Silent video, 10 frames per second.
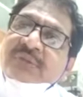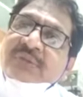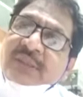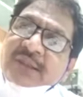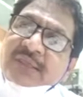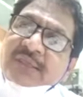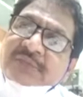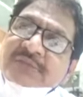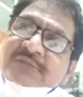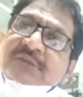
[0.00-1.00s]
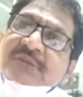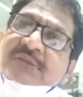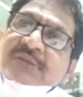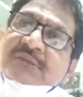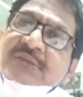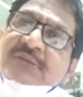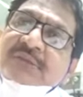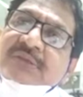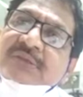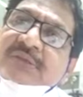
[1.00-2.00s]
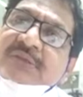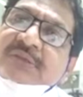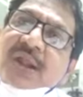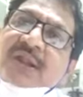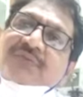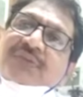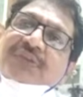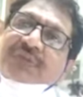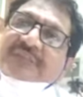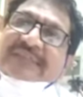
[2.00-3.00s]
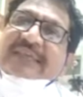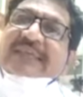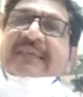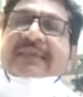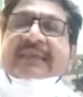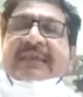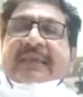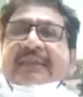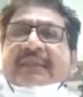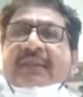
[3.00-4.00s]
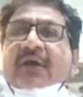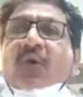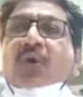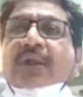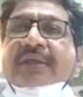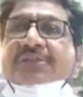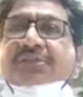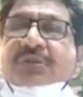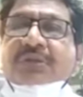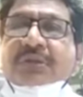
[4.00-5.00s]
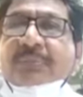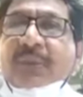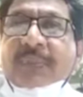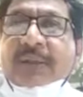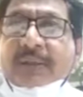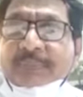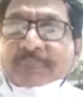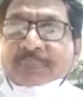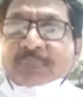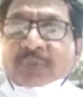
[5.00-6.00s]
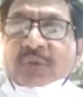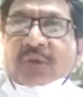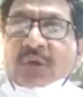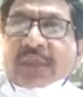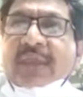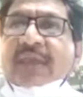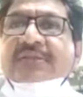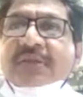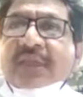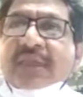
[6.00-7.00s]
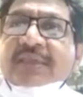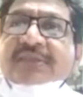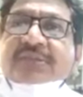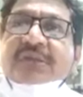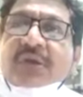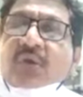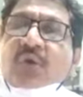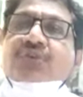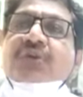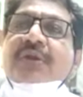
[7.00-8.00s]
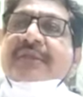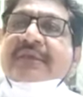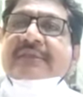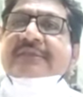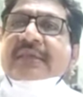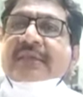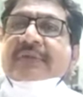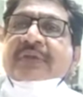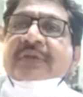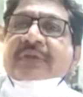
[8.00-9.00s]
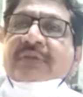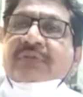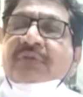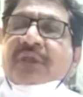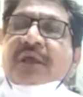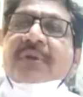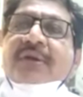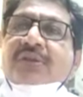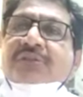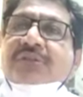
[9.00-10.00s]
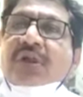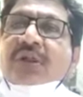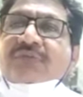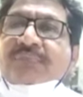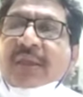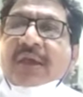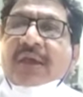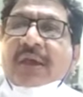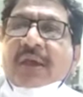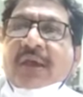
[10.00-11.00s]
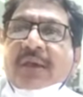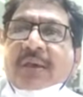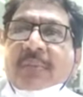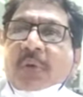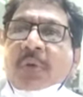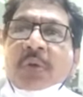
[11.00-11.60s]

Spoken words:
That is the deafness part which we see in the old age people. As the age goes on increasing, we come across a lot of